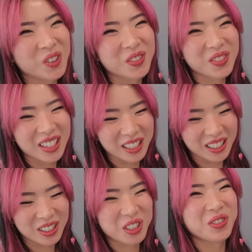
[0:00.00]
What?
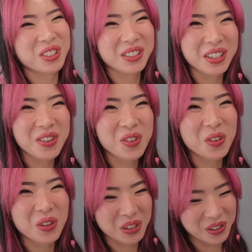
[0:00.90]
It smells like
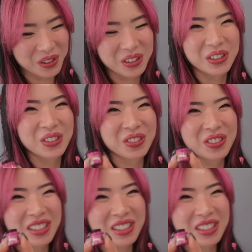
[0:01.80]
glue.